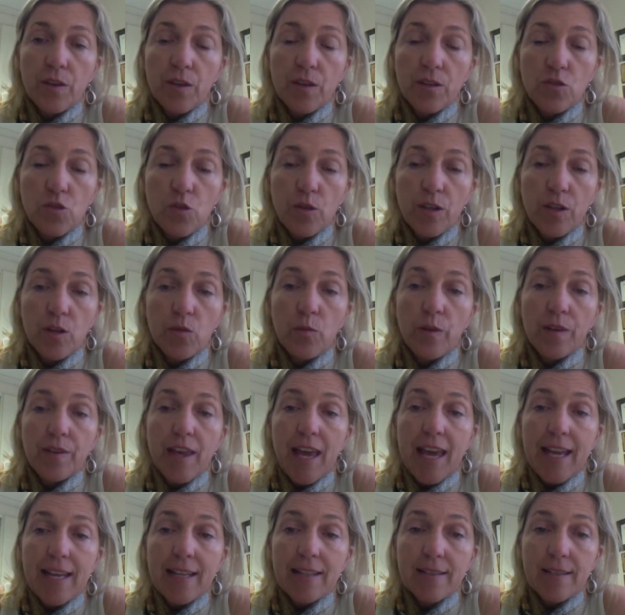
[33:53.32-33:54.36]
treated with
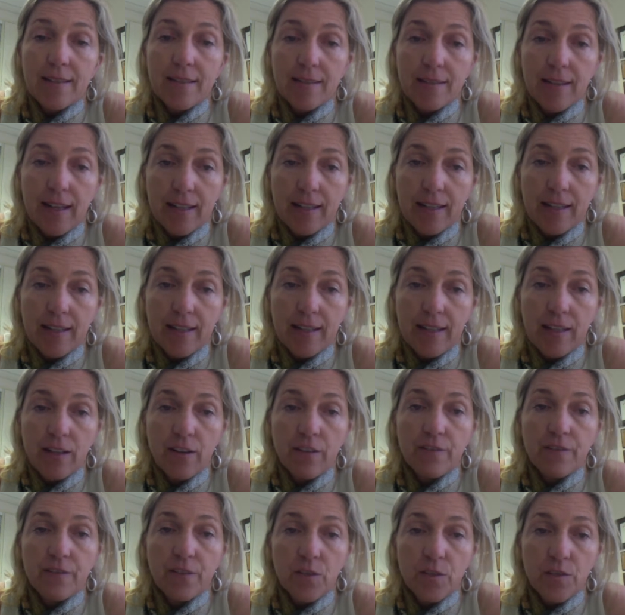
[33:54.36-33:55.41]
azacitidine
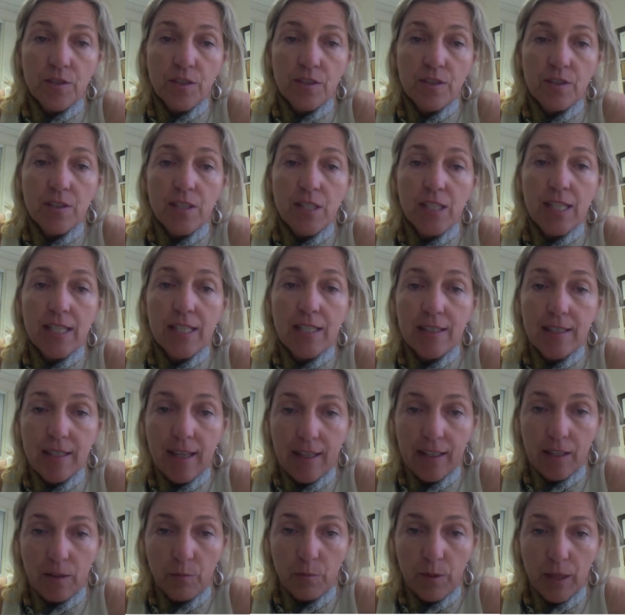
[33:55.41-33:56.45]
versus
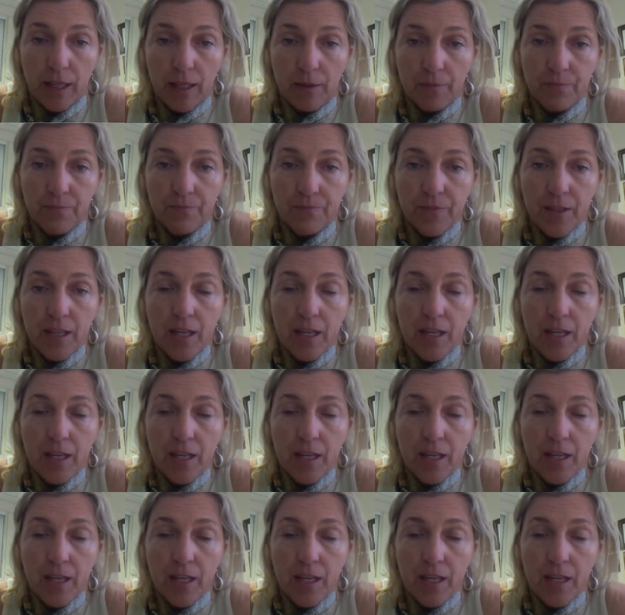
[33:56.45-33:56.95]
D-cytabine.